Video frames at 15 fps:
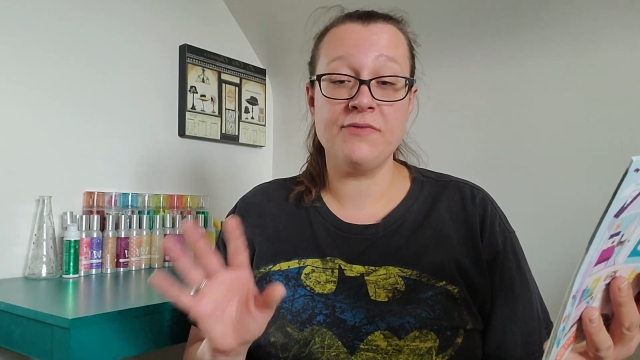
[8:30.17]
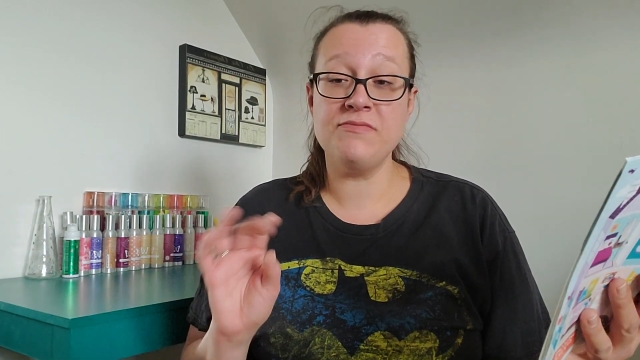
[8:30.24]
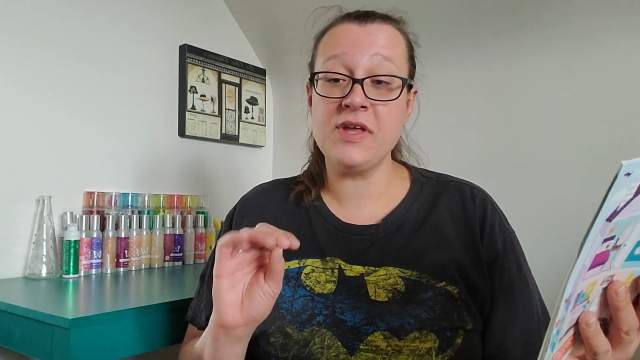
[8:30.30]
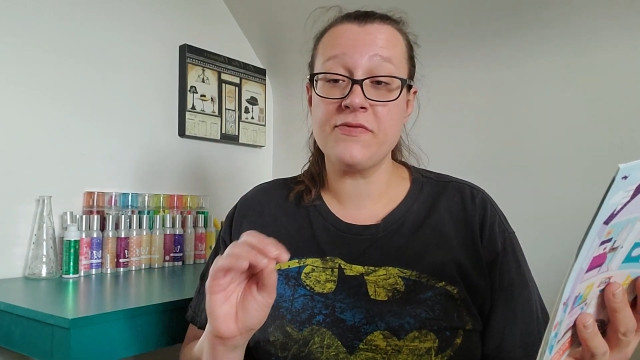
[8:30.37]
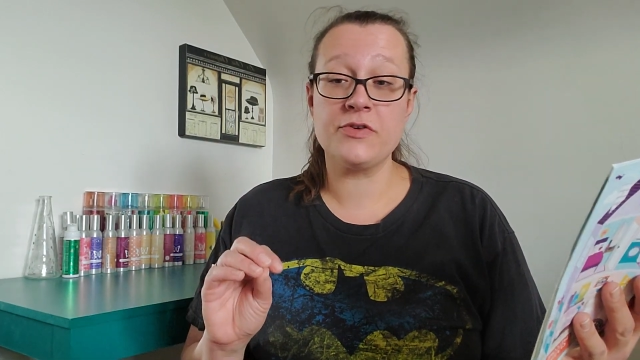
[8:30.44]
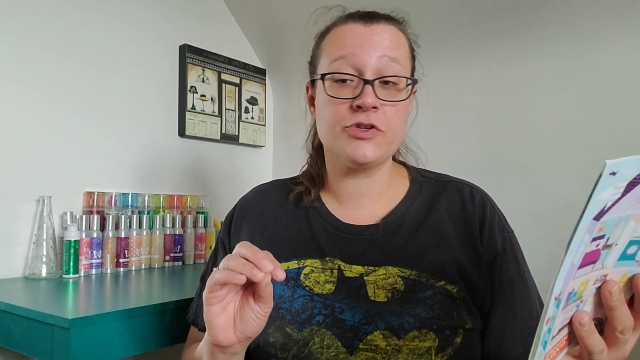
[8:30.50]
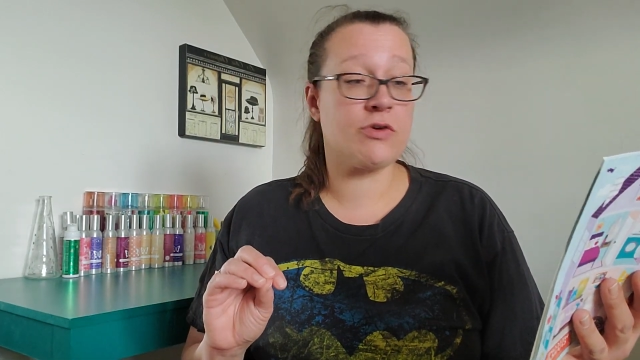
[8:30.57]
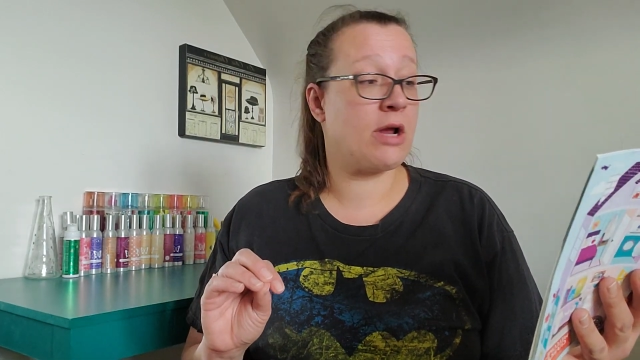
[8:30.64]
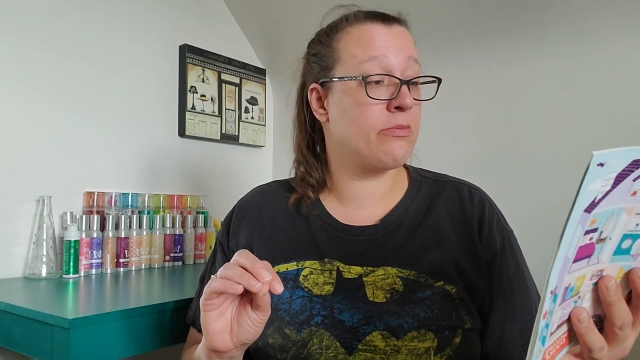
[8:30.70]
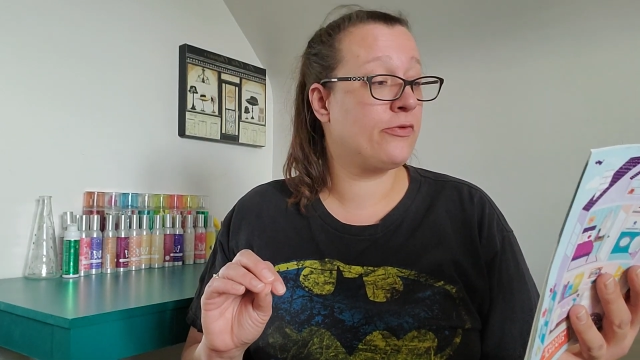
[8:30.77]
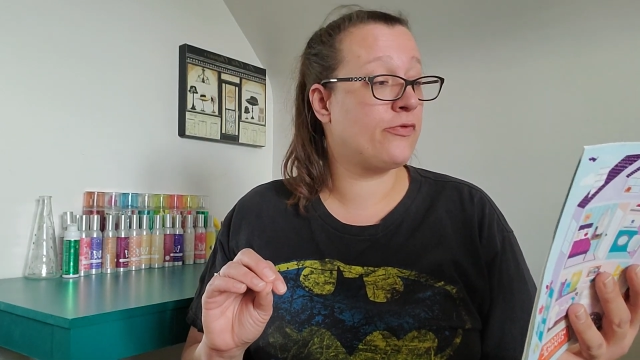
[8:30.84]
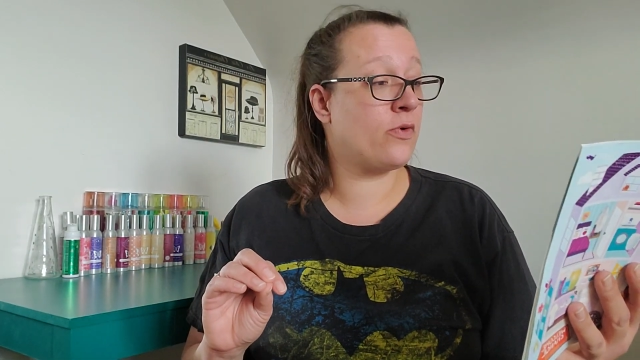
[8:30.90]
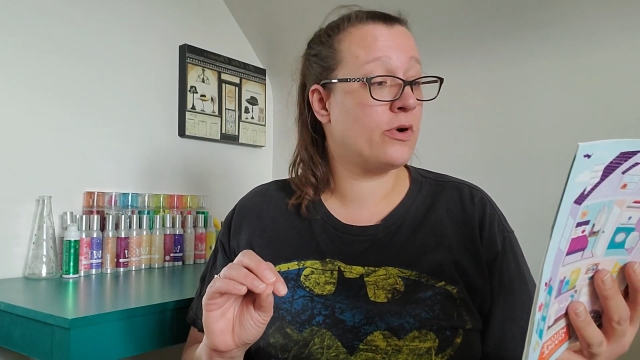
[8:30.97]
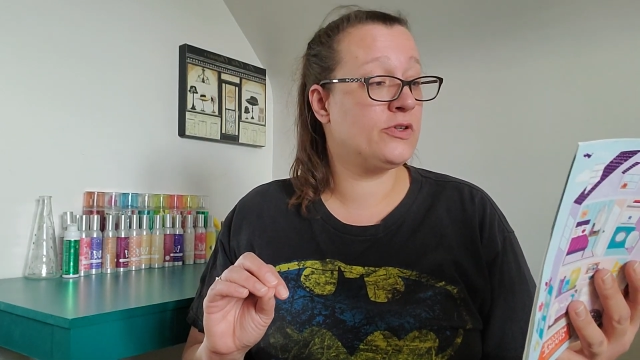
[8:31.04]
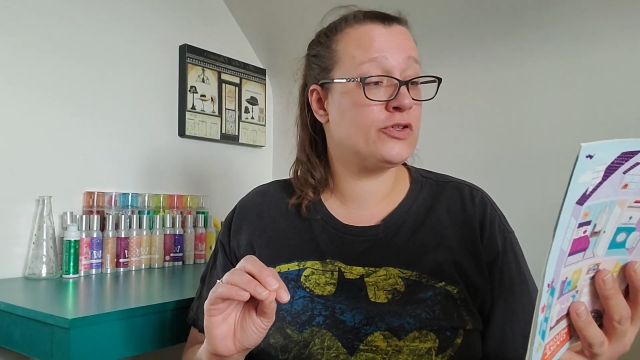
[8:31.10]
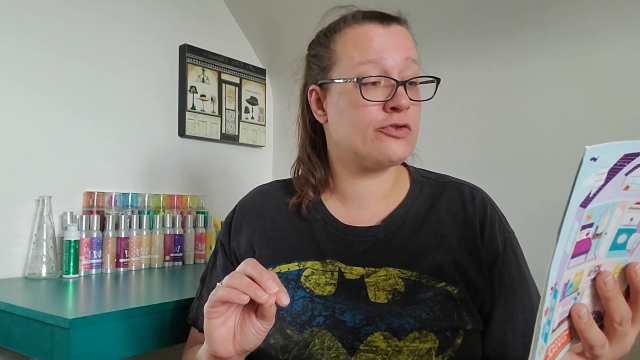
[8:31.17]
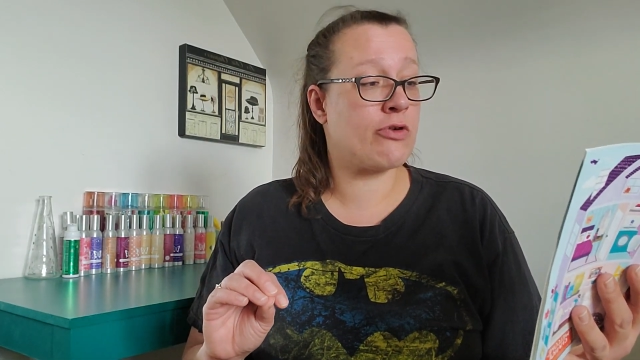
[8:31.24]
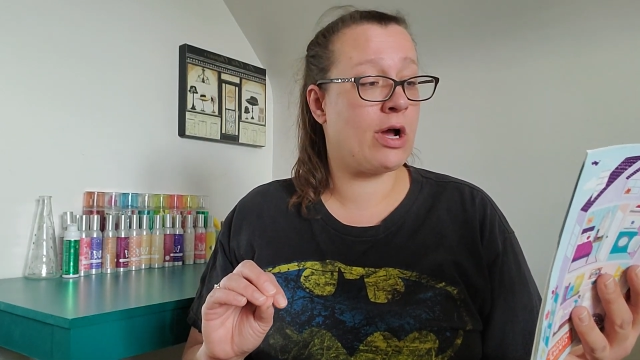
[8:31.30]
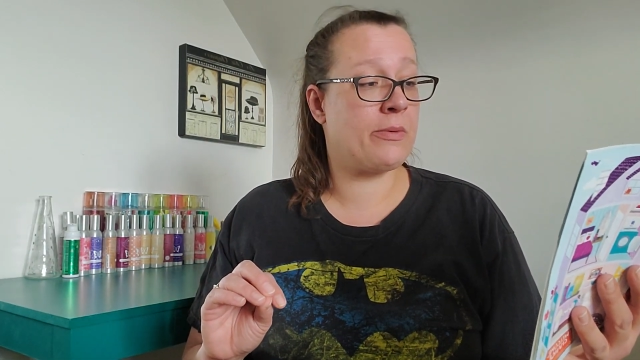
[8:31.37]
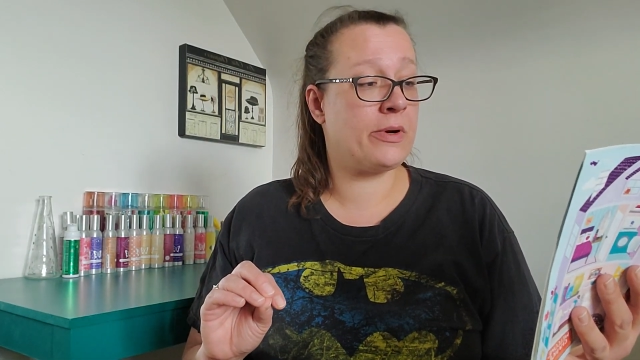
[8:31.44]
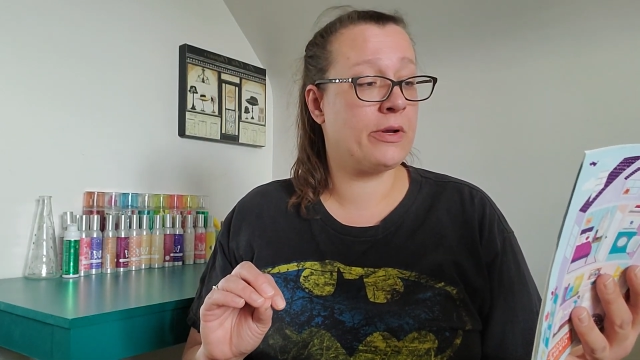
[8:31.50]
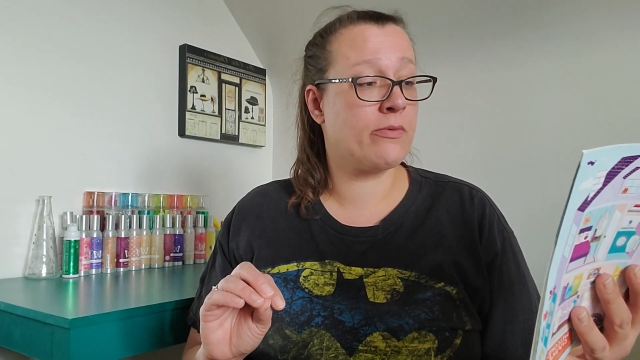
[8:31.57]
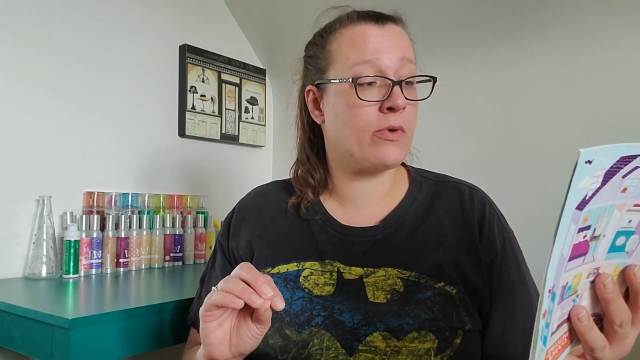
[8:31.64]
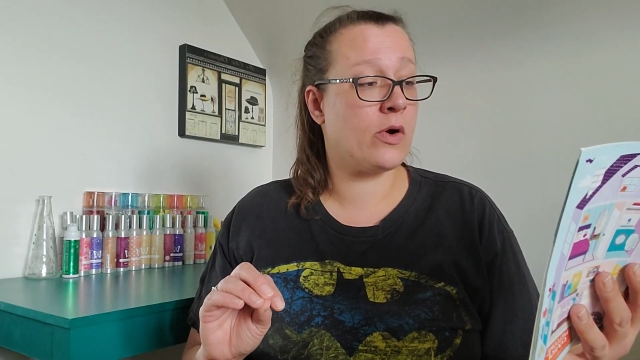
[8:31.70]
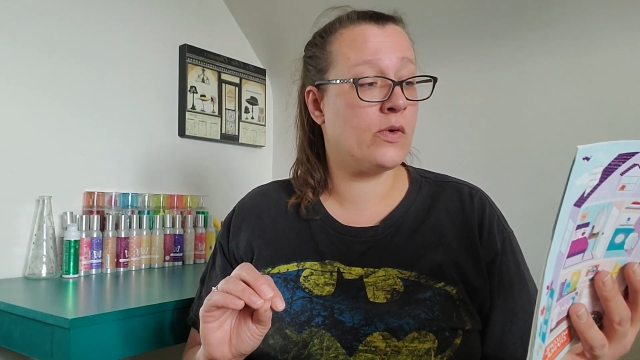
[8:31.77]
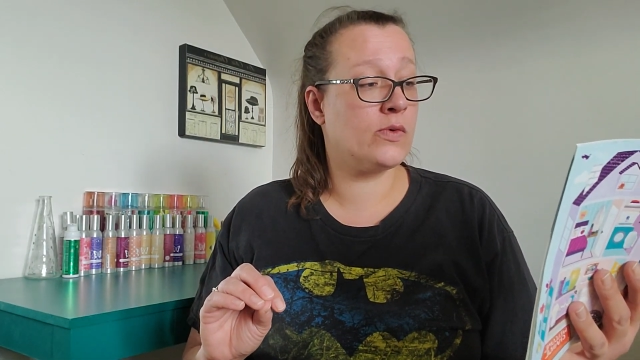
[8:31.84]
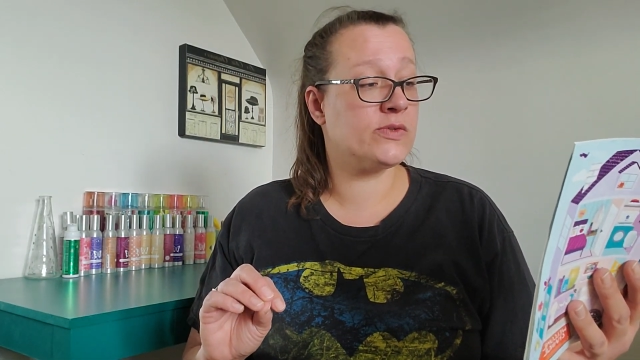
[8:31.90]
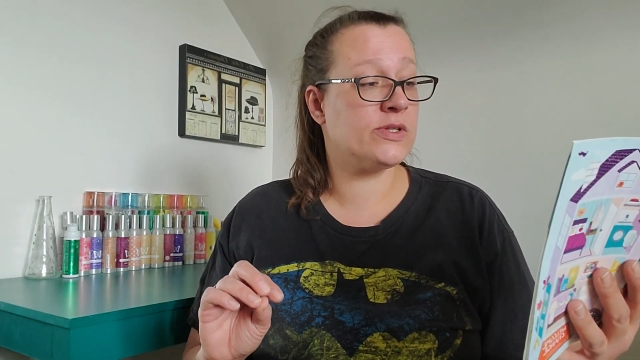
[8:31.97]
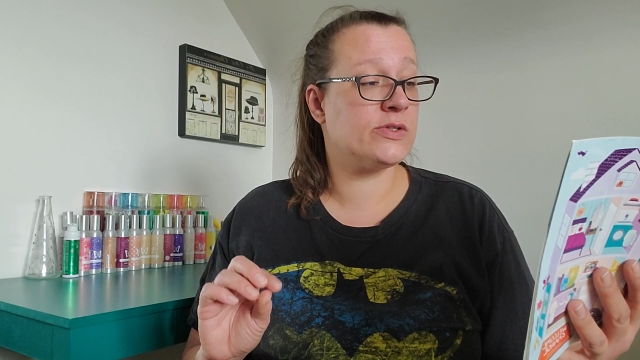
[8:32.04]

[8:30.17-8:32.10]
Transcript: never tried before is Strawberry Rose.